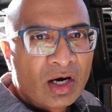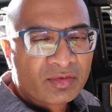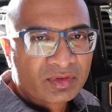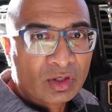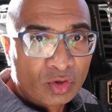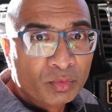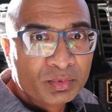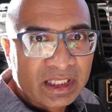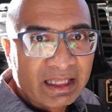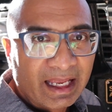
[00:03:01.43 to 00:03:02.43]
of the
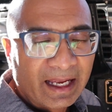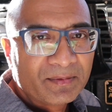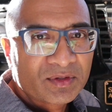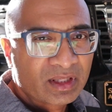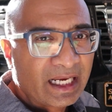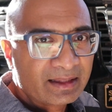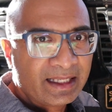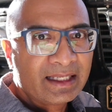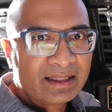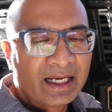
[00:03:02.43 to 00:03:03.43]
globes in there. So
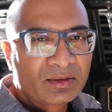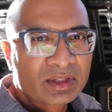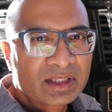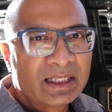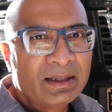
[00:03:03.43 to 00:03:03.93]
that was an